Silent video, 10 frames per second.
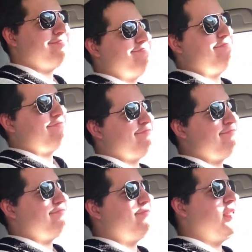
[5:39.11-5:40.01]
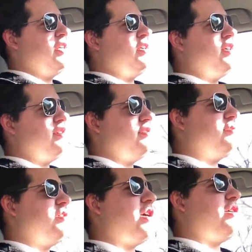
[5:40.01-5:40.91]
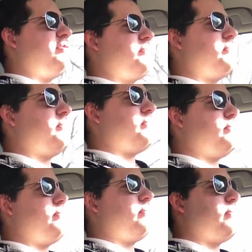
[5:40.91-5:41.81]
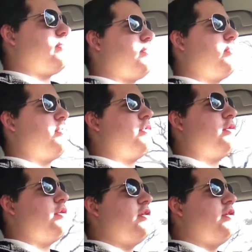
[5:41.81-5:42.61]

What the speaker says: Yes. 4 mana for a 2/2 for sure with double strike.